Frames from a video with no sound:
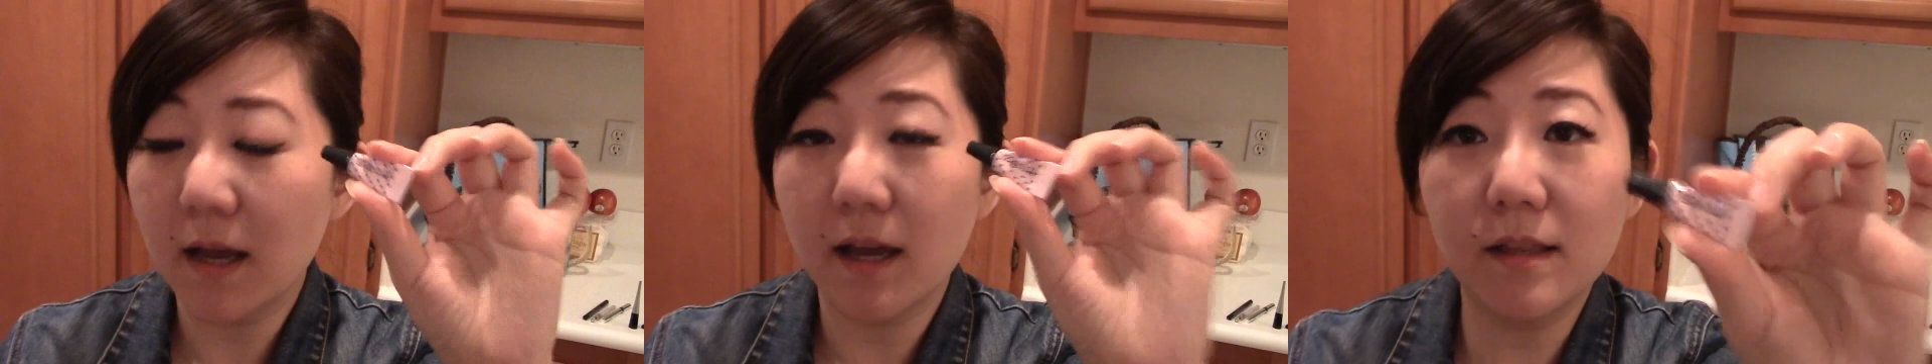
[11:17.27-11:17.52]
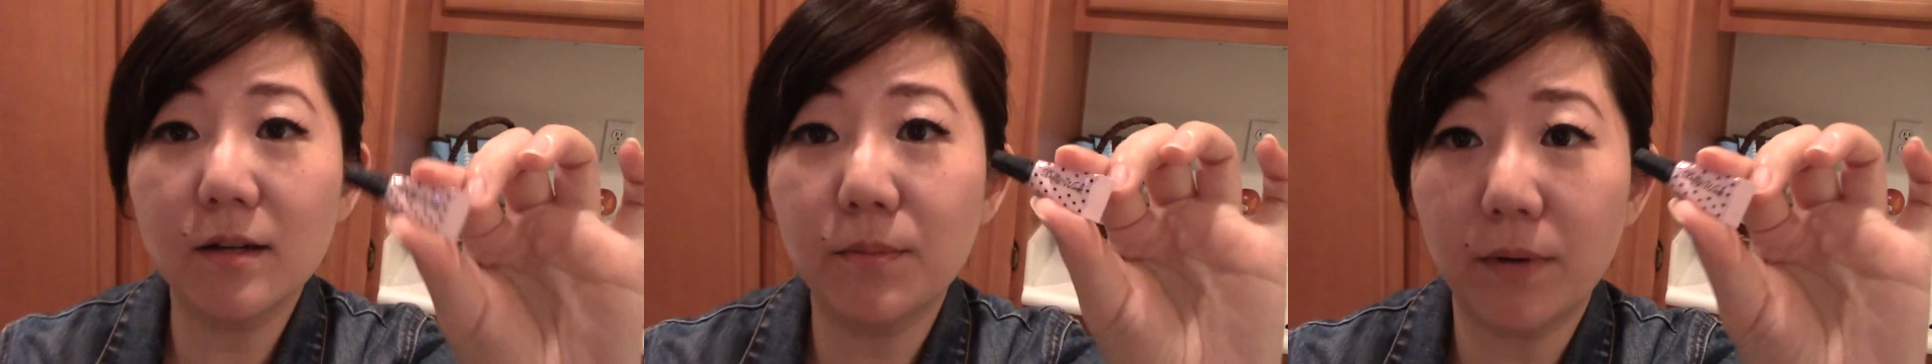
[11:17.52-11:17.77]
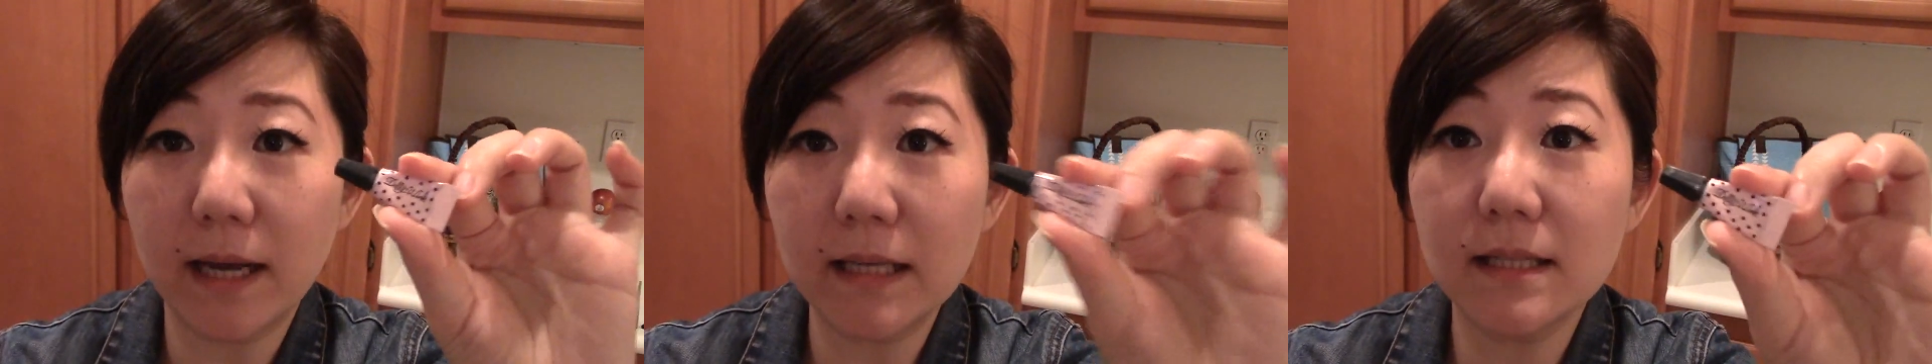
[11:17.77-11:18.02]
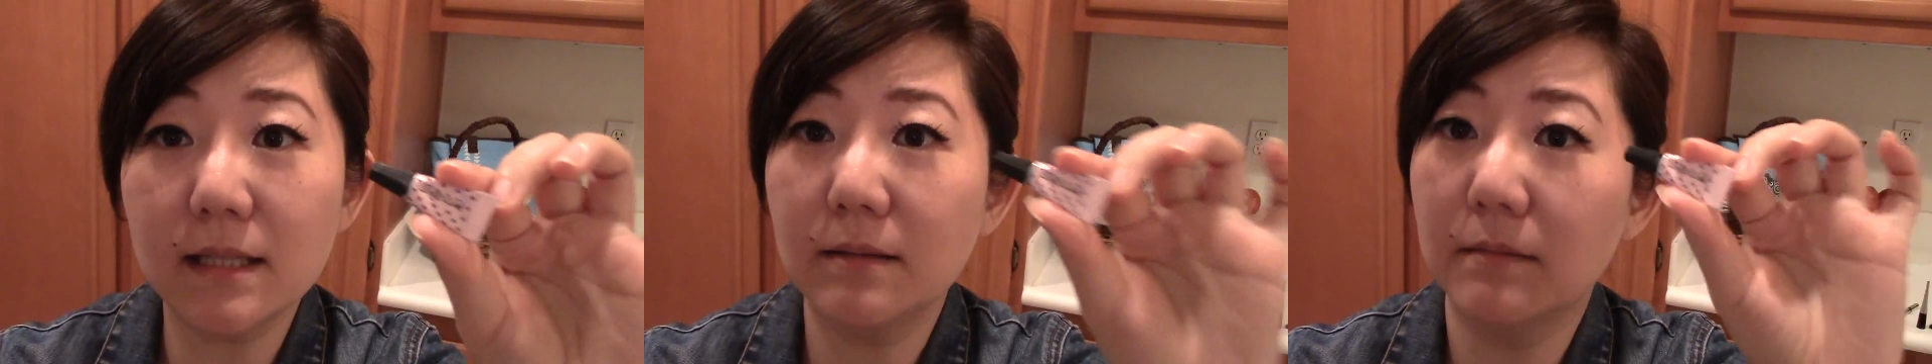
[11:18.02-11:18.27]
And their
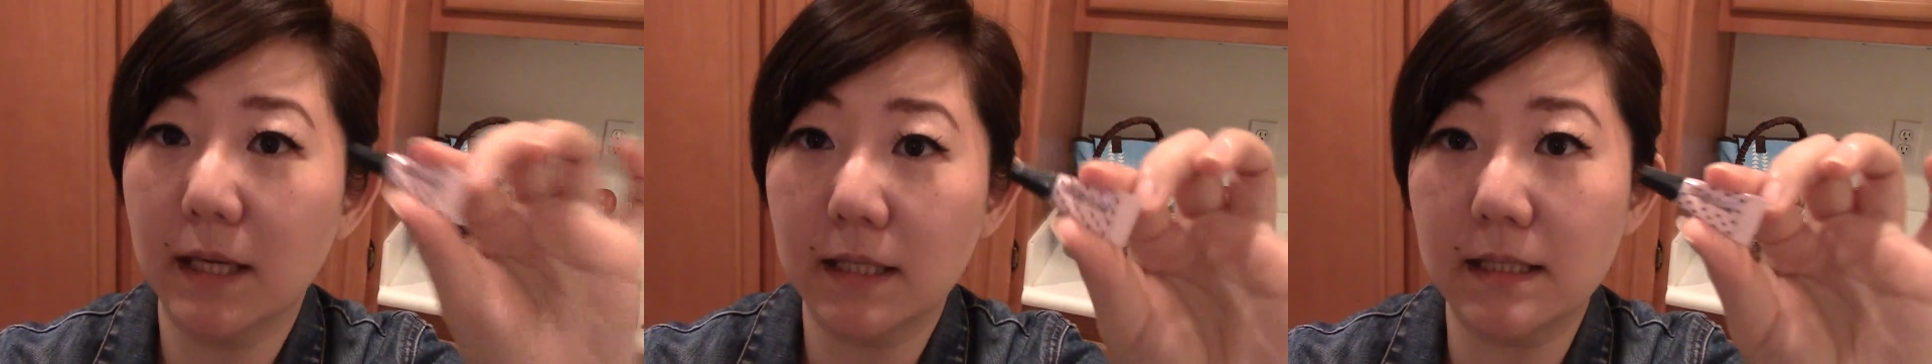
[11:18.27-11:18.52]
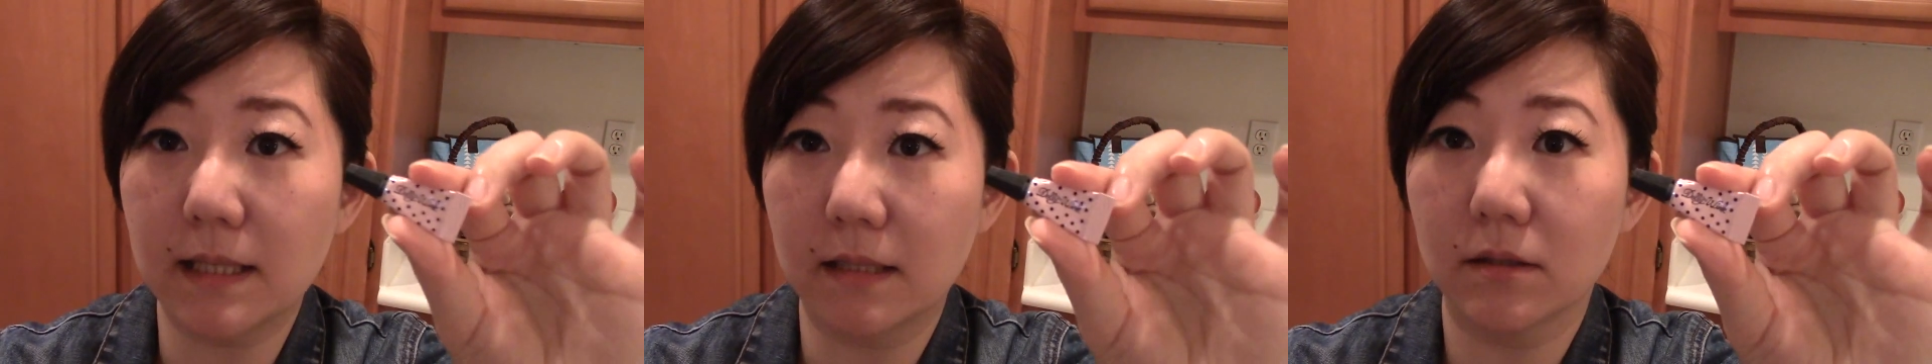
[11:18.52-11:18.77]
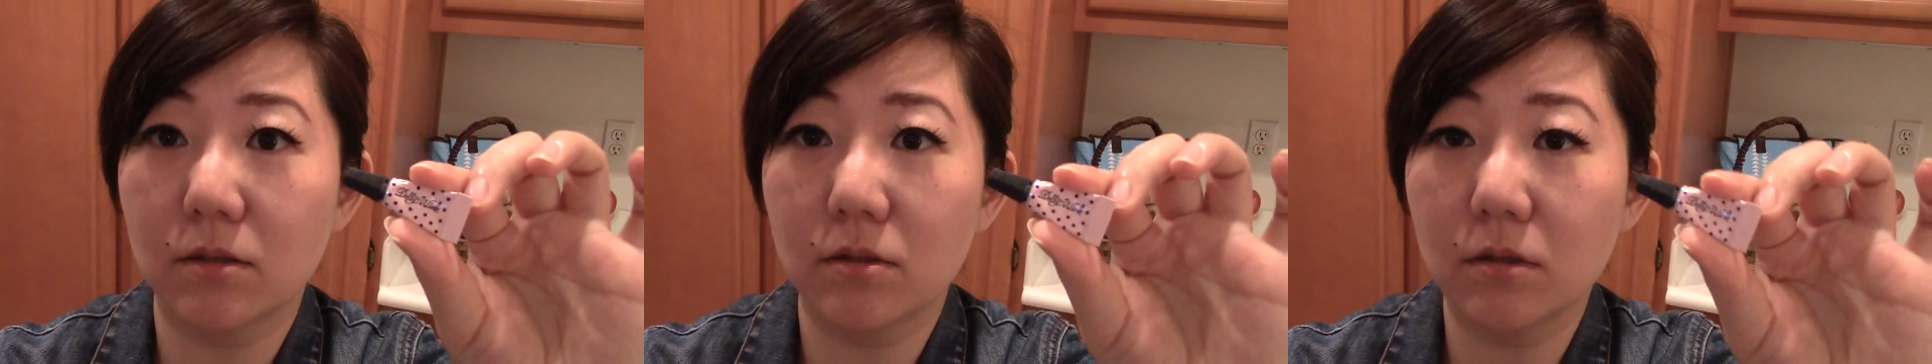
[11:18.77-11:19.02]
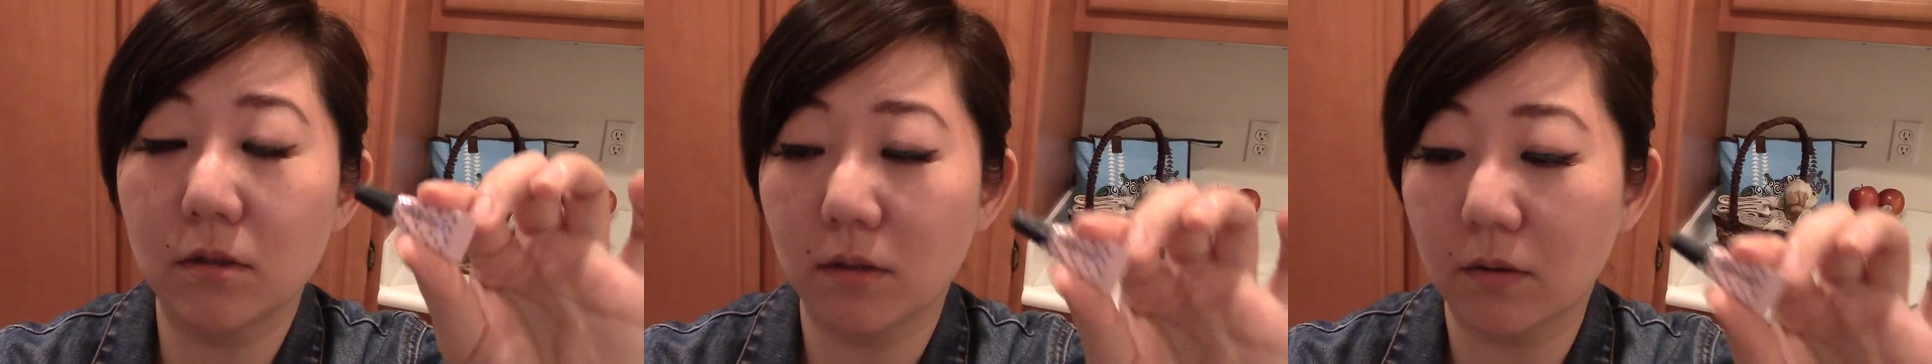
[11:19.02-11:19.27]
pricing makes sense
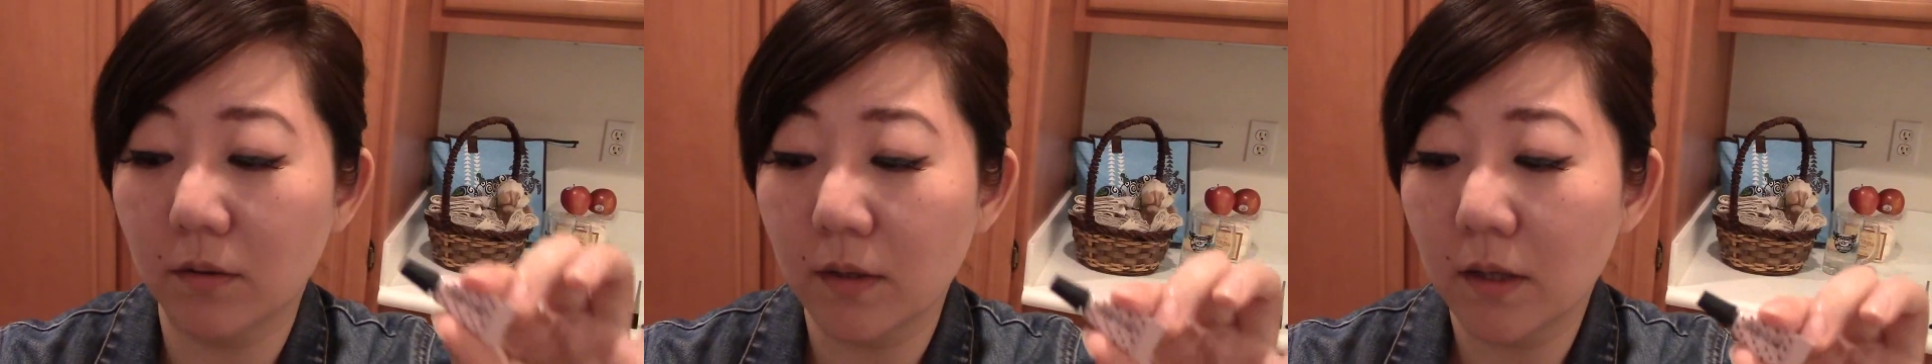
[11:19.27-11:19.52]
too.